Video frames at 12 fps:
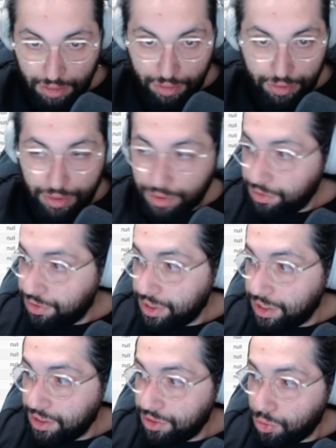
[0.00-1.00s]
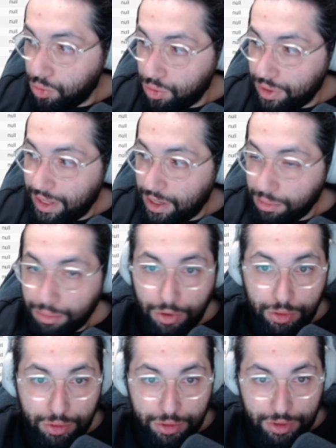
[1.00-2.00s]
We've configured all our
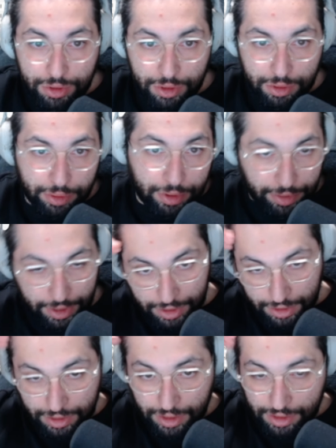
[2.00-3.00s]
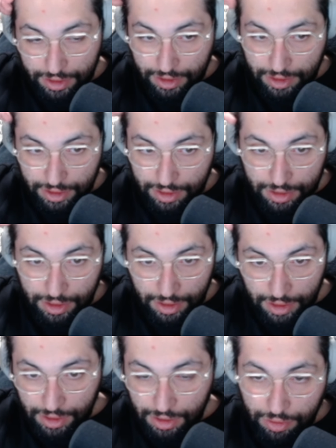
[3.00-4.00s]
models. We're ready to test this.
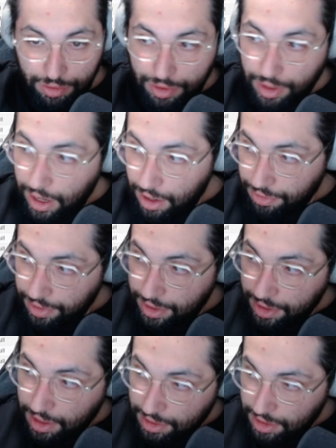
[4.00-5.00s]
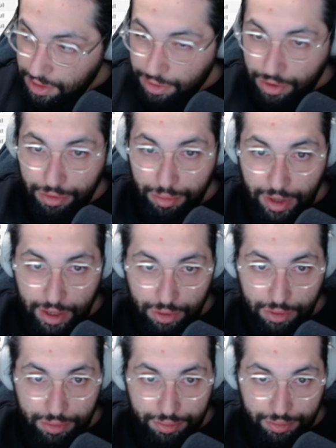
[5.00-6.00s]
We've got our fake data set that we got from
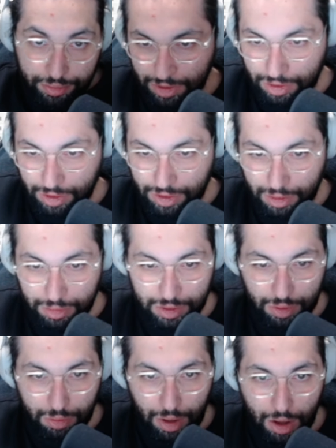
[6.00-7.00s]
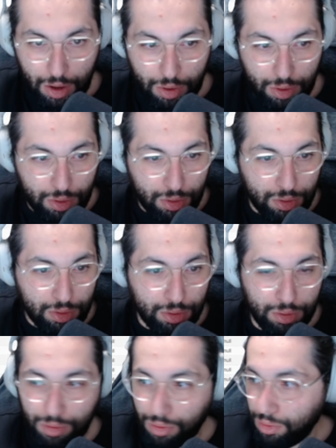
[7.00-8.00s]
Kaggle. Place lot assignments.
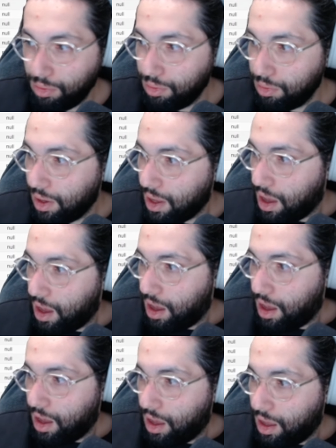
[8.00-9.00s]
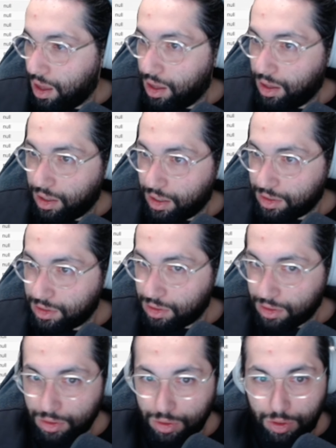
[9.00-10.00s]
Whoa! It's
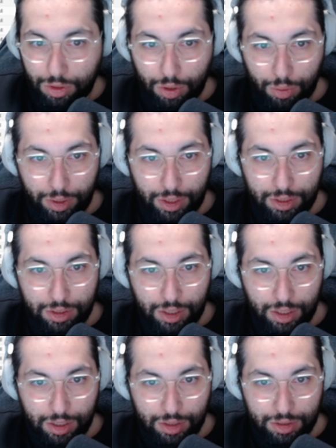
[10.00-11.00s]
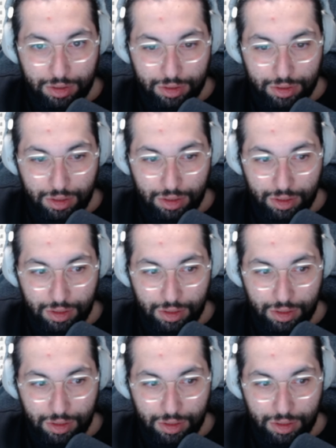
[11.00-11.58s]
doing things.